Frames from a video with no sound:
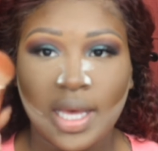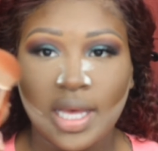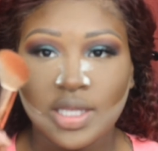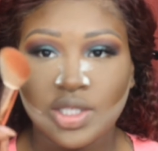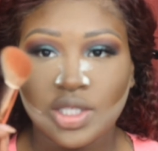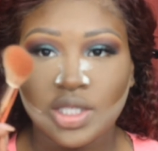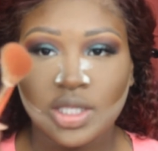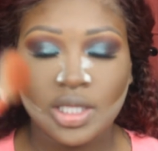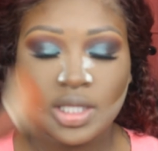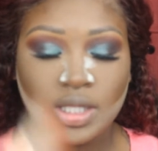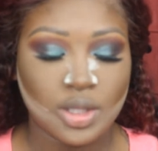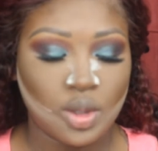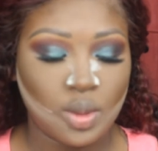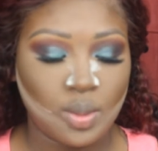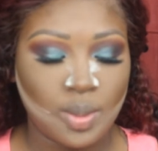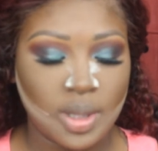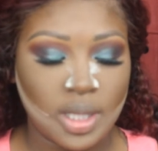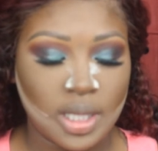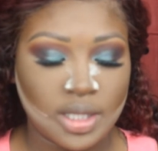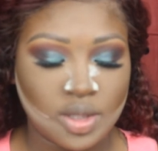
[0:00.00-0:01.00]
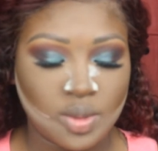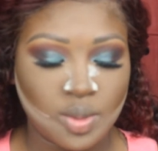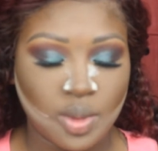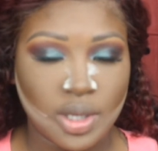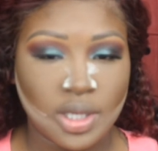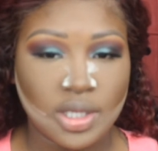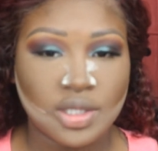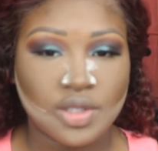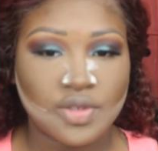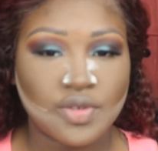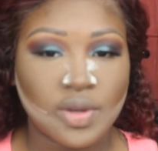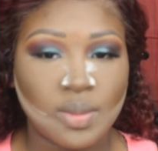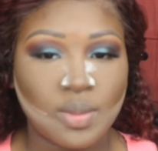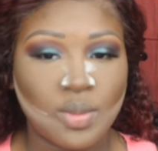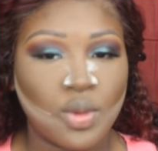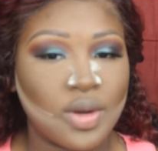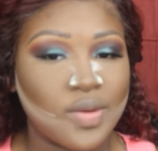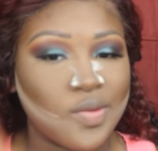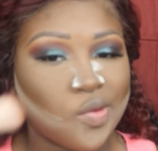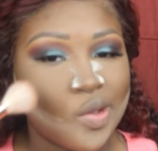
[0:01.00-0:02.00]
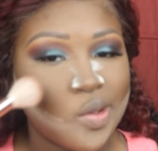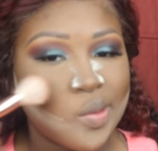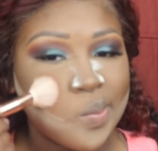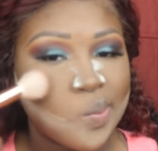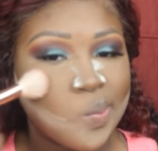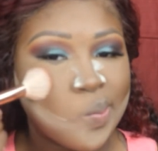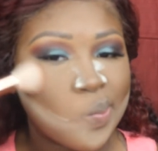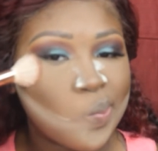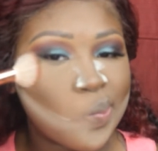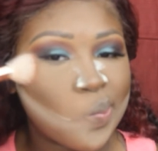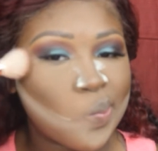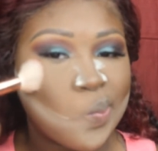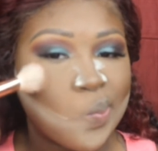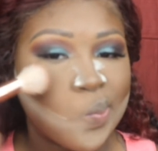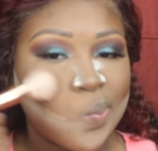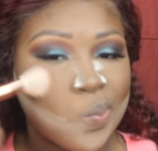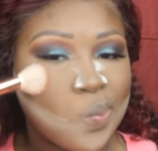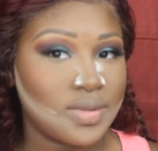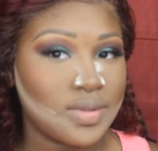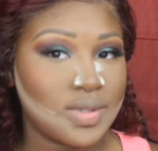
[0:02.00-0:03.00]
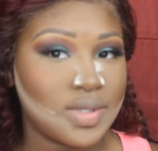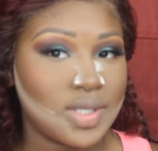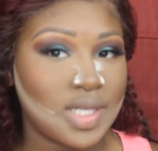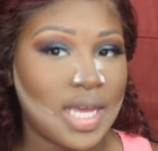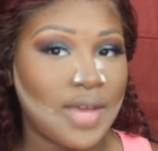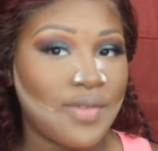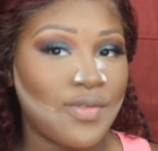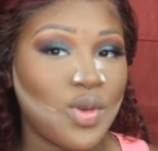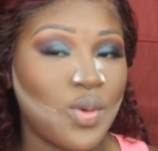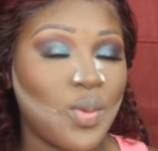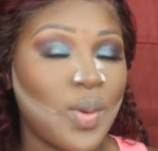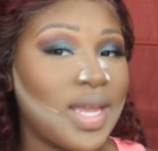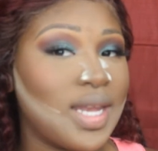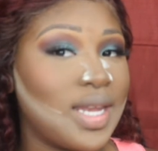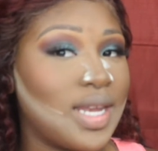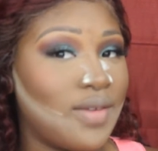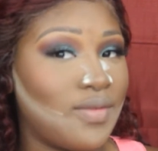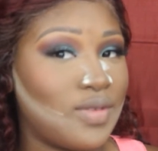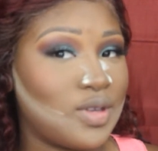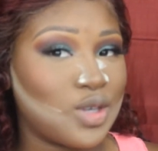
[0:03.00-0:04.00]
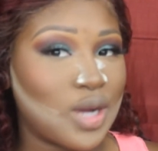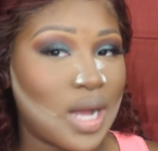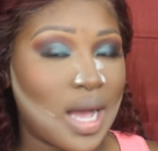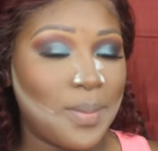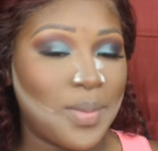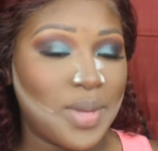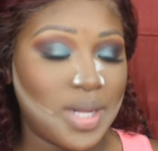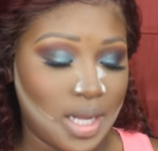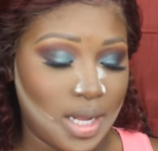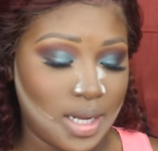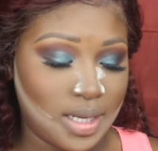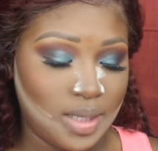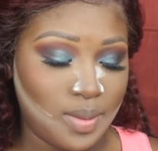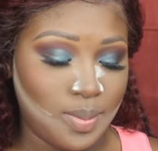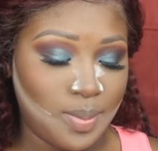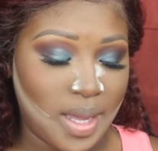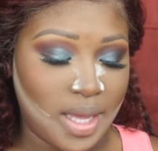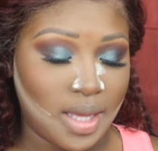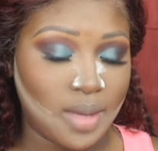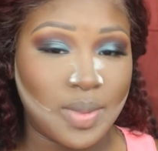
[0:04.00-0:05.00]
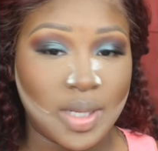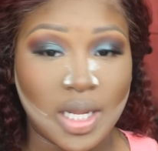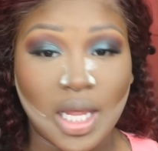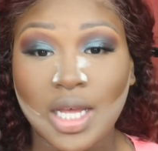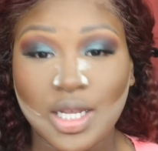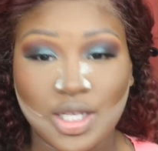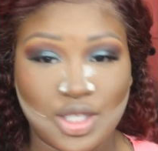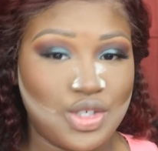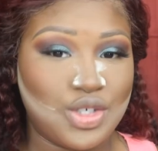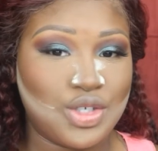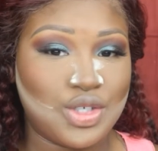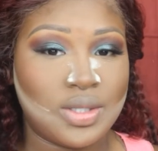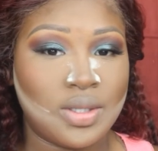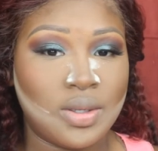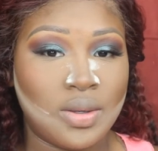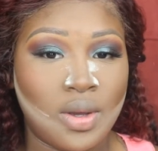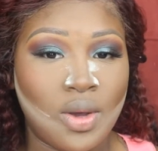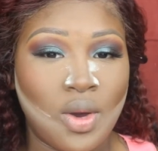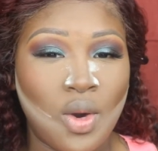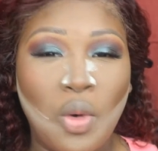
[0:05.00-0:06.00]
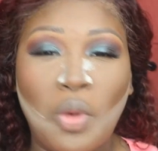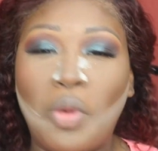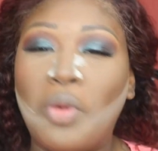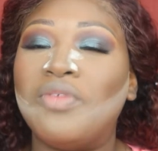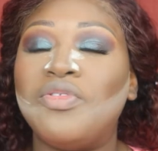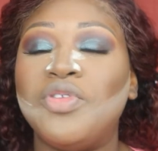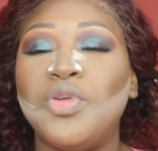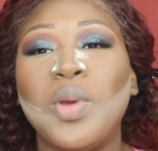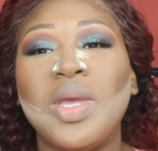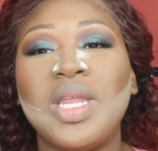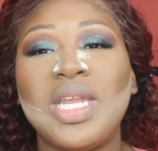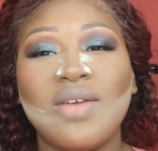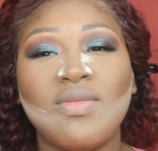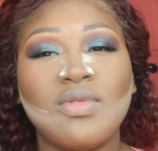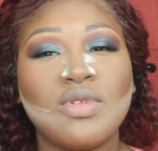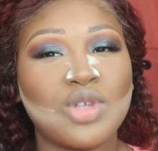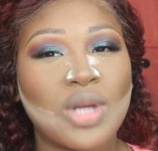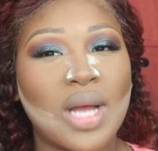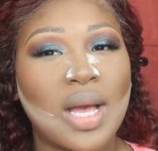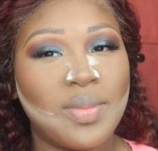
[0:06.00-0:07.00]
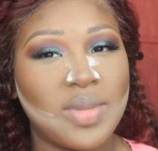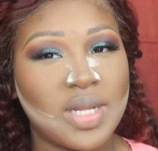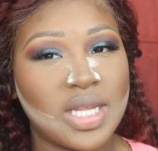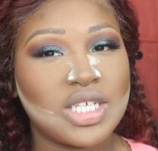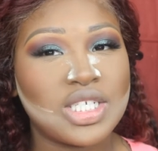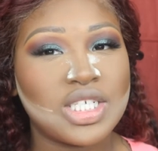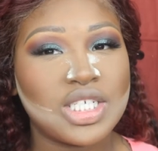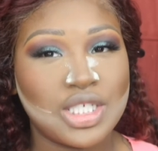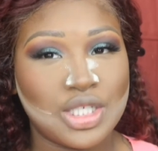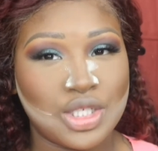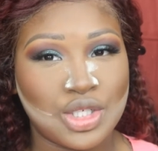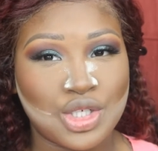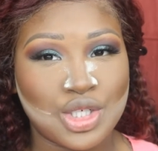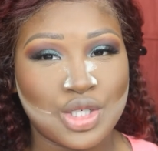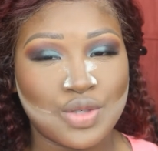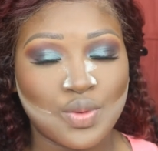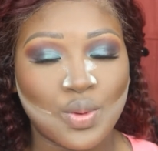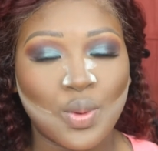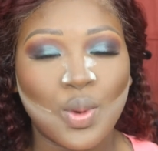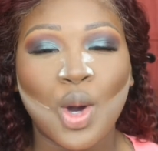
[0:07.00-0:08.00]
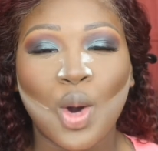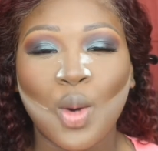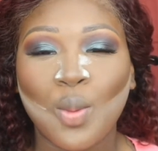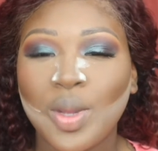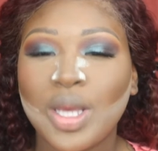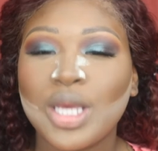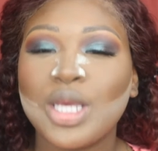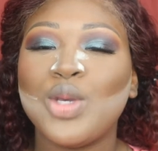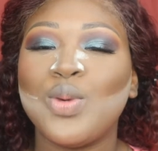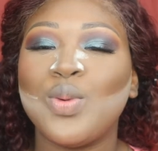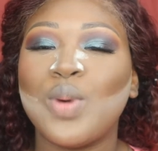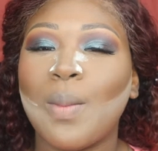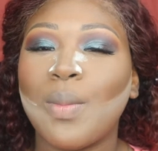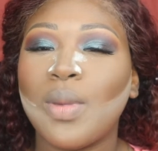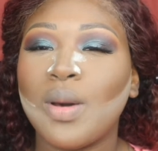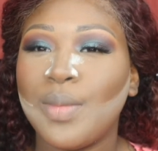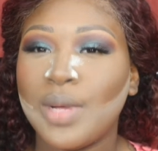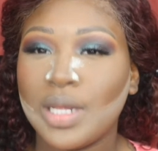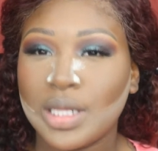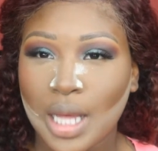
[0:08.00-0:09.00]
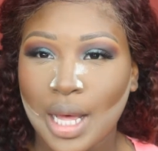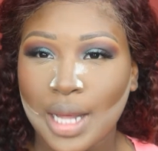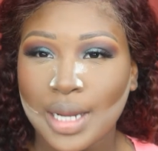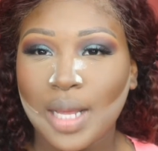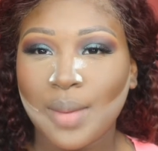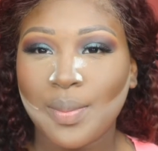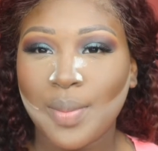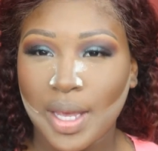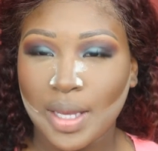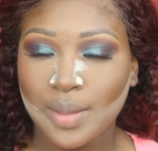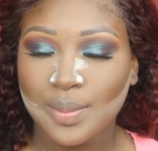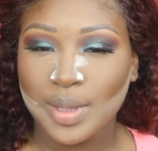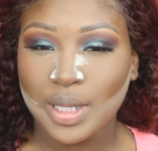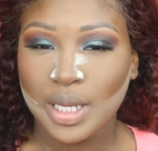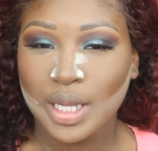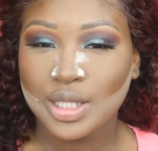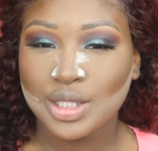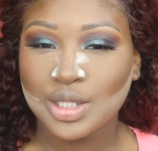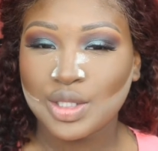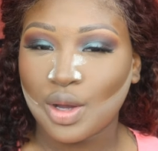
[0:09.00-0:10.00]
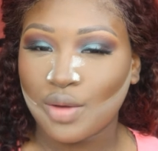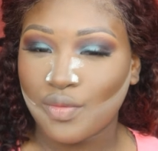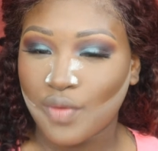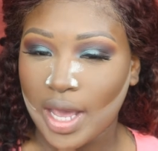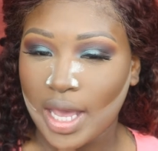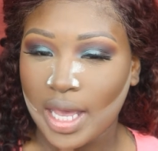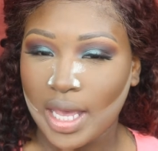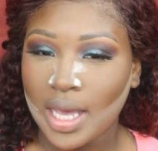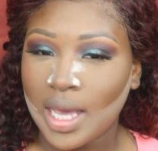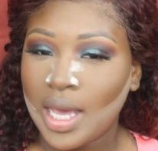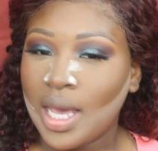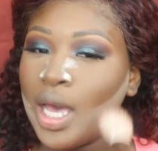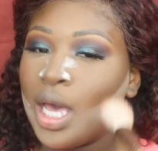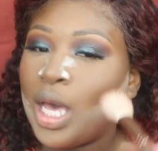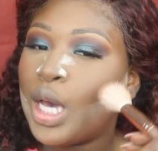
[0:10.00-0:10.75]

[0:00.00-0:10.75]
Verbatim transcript: and just this little blush brush from Morphe. If you ain't never tried Milani Baked Blush, or if you ain't never tried blush in general, go pick you up a Milani Baked Blush, all right?